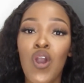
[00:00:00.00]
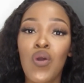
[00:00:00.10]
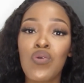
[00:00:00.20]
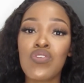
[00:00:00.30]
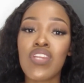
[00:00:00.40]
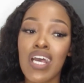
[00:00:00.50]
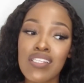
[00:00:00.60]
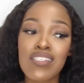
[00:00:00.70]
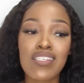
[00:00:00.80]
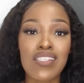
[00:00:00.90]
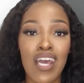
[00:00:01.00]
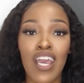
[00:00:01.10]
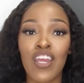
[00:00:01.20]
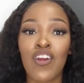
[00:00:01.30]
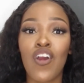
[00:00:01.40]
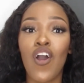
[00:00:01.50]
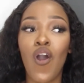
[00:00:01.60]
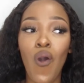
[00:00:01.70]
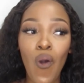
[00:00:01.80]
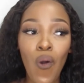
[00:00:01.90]
who does desire a
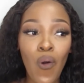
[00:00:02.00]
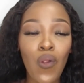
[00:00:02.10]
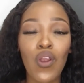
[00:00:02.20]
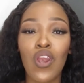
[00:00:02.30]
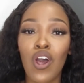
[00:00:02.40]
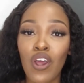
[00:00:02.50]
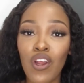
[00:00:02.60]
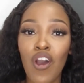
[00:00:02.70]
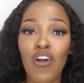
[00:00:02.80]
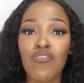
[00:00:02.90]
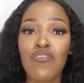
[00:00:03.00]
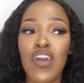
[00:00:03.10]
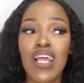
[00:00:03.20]
whole lot of